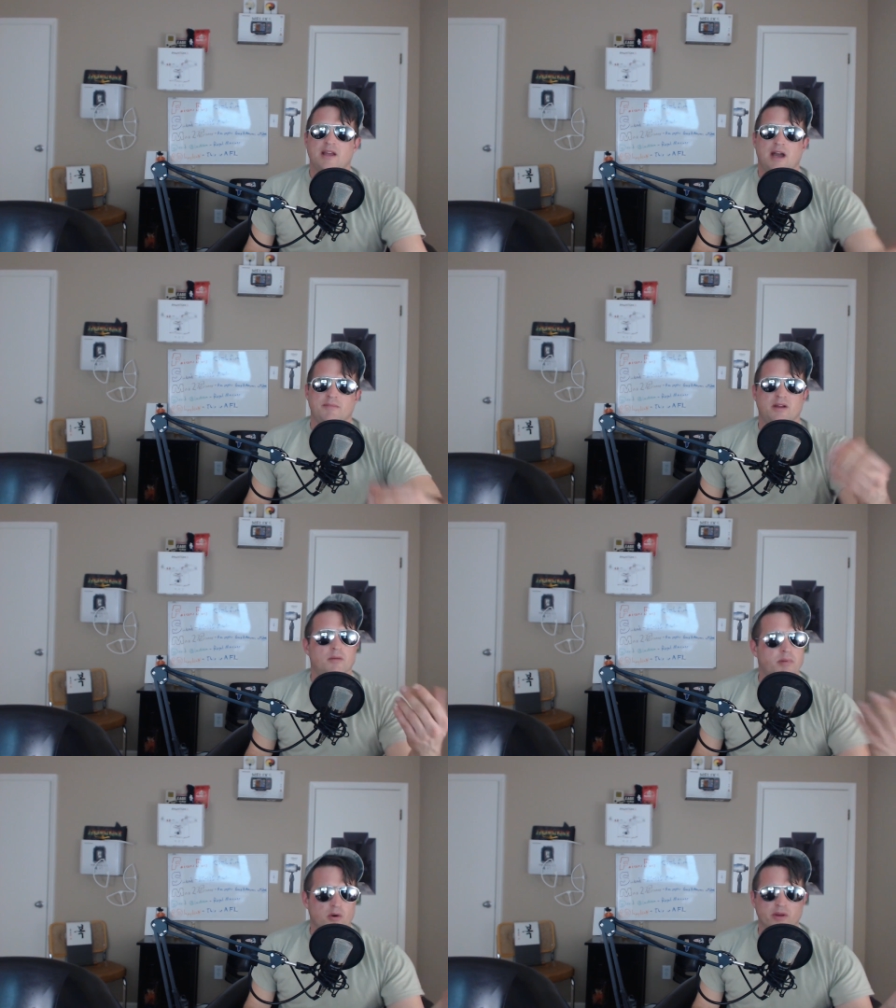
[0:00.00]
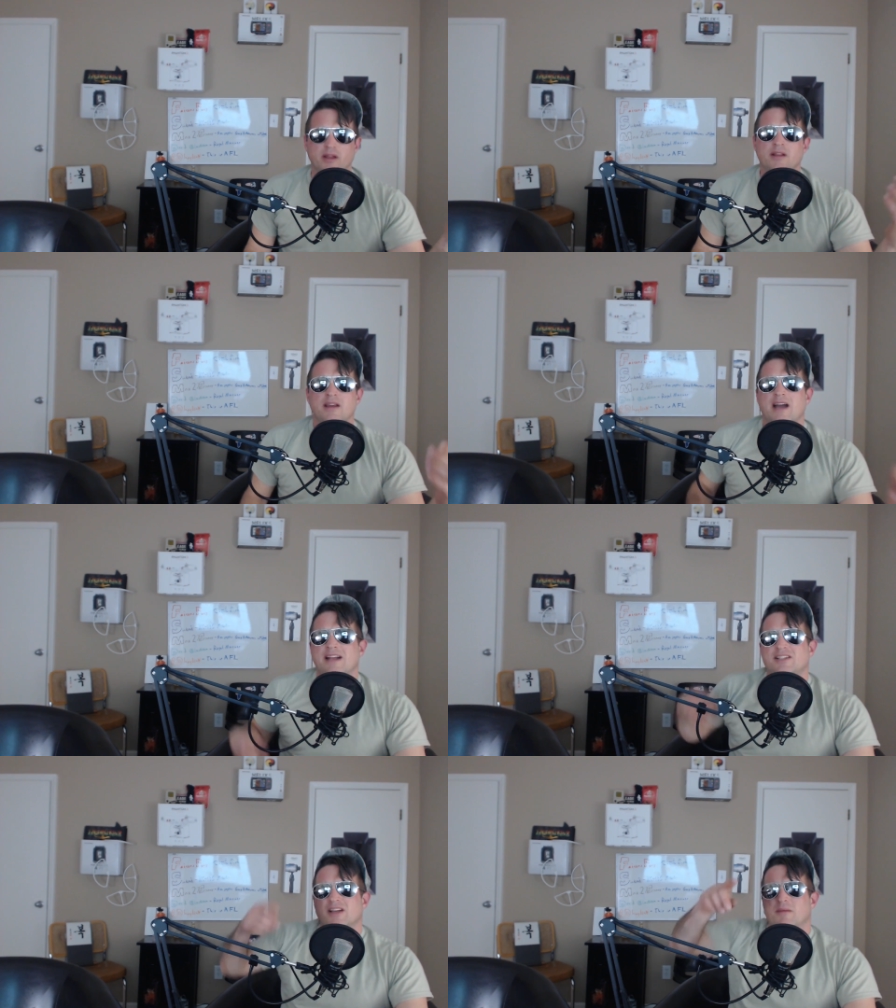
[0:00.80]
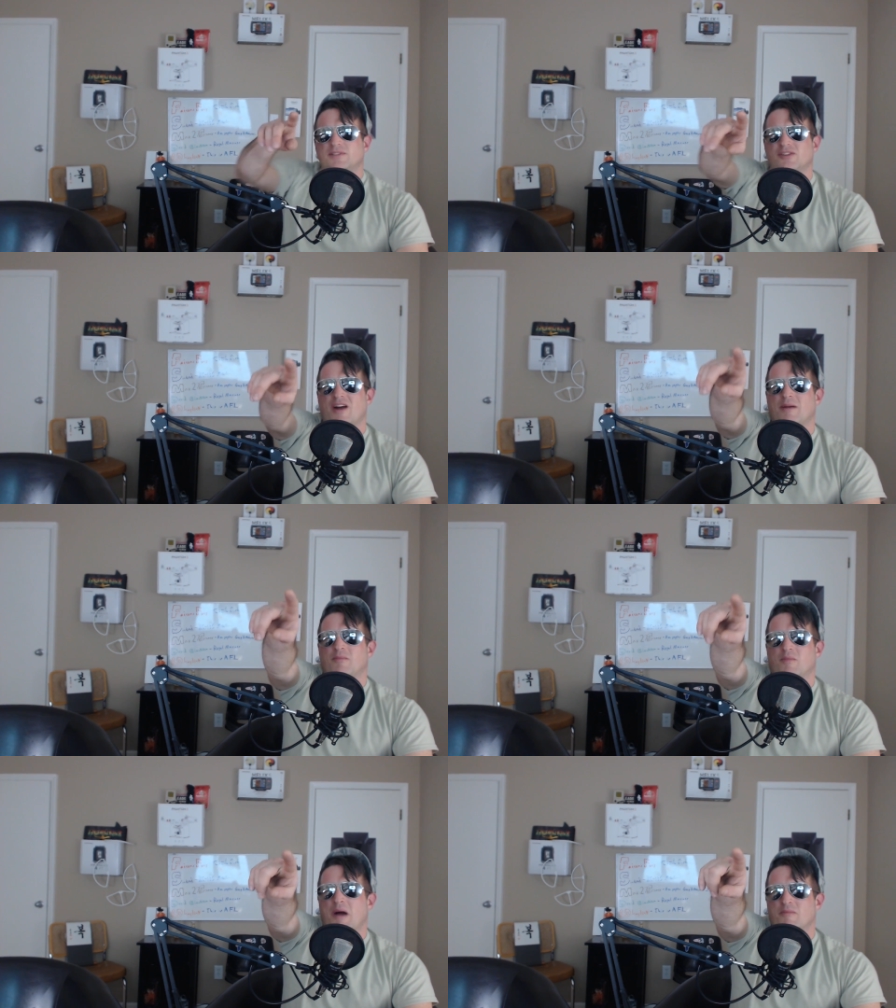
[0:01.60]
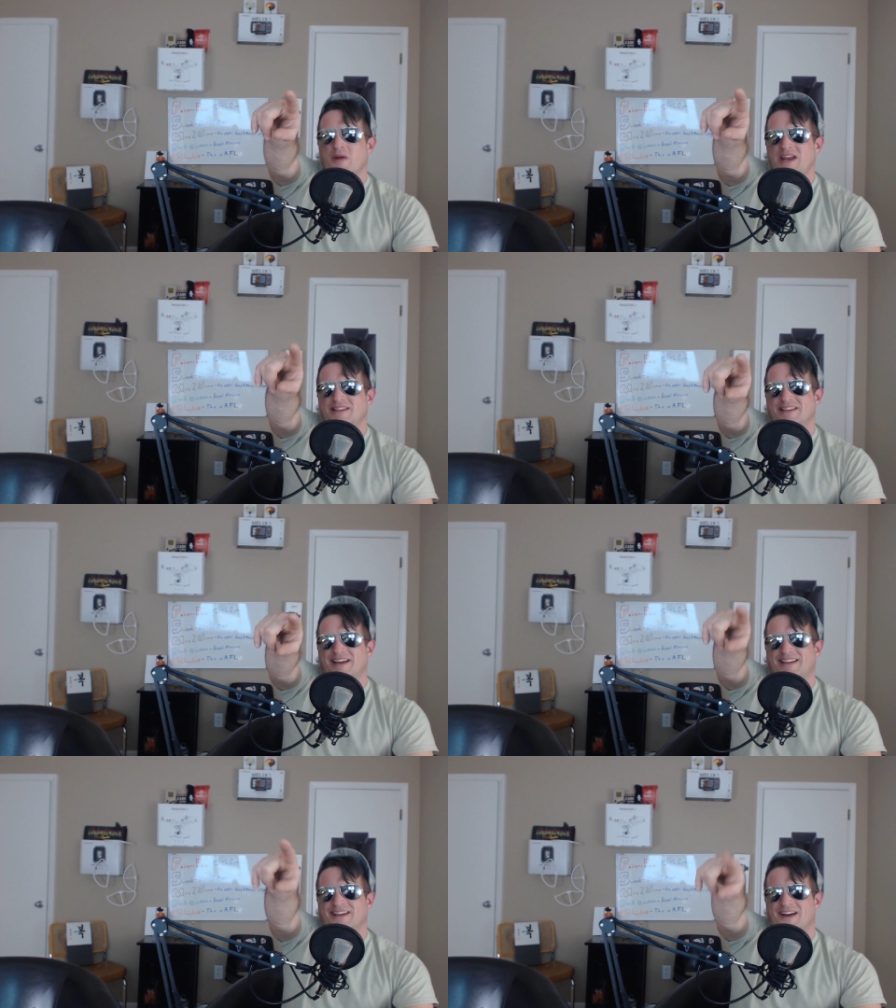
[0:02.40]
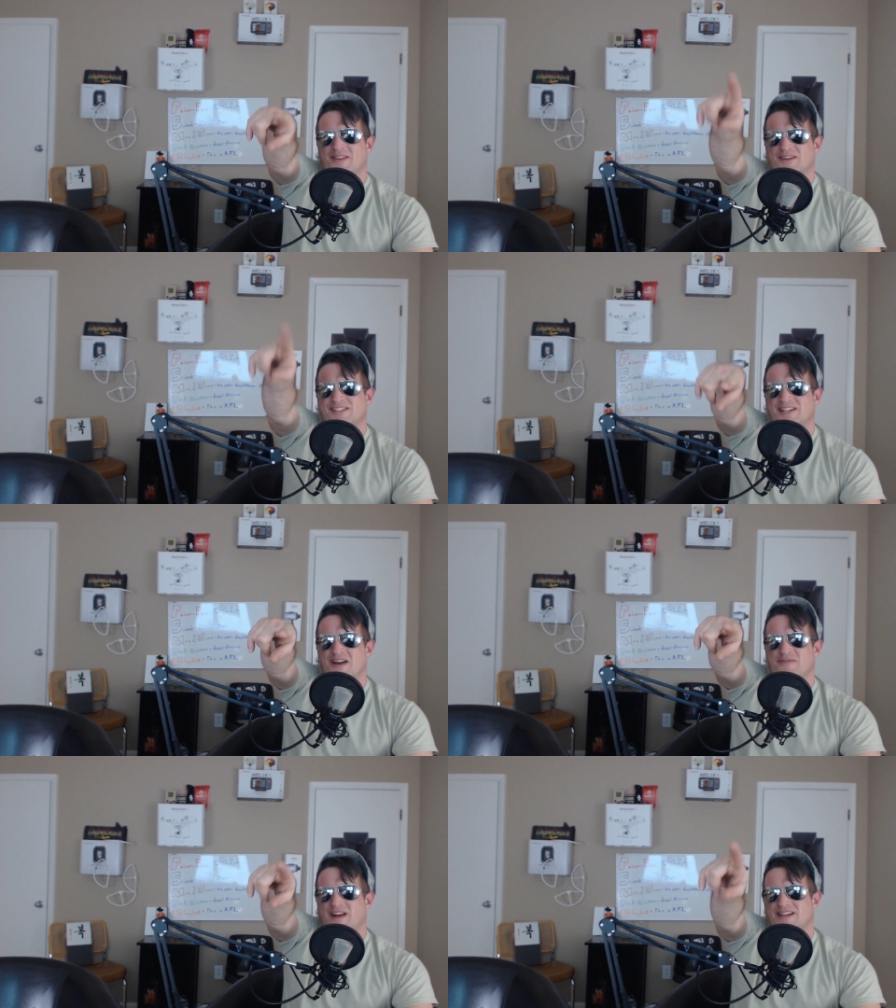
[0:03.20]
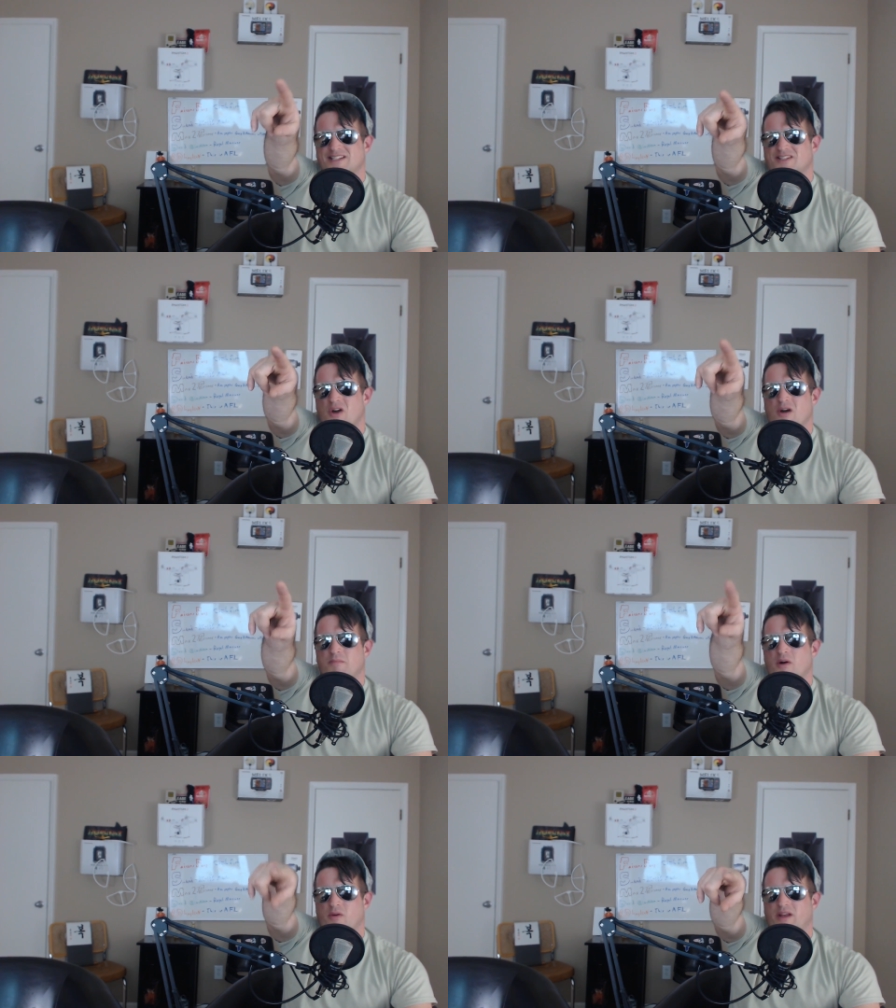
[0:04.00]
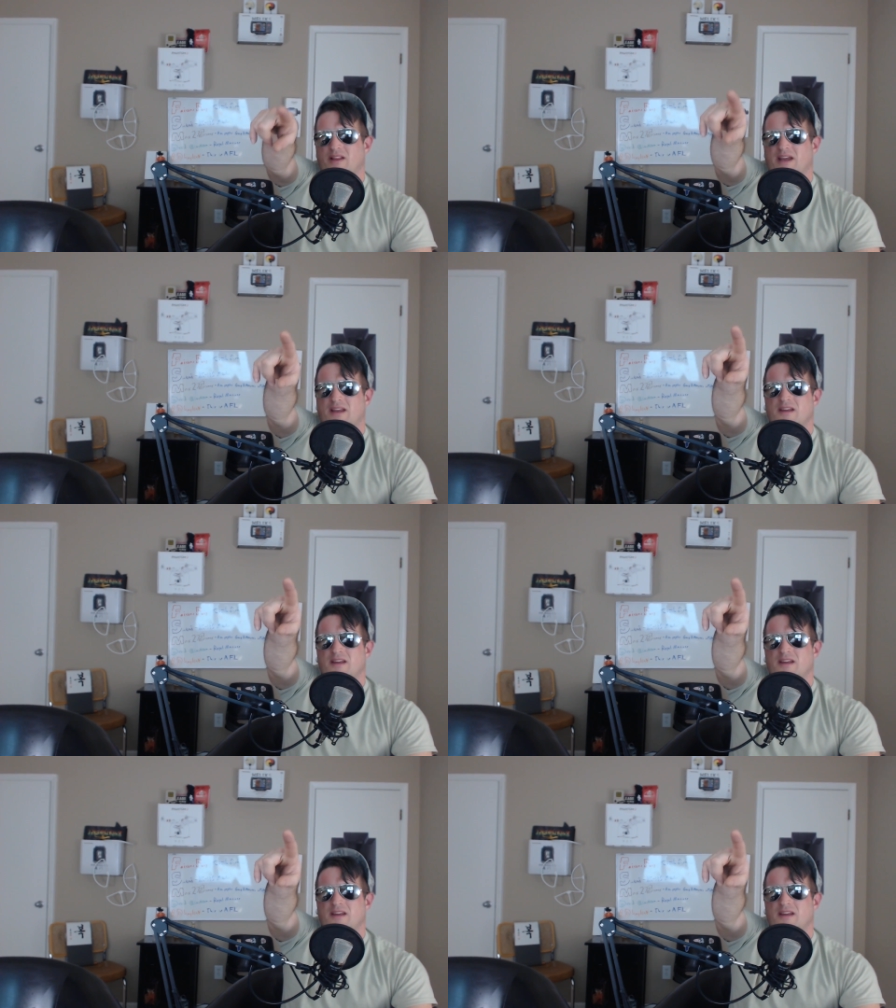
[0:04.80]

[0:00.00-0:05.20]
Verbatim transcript: I'm mean, opponent. I just, I'm sorry, I'm, I'm reading like the other stuff and I just saw opponent, like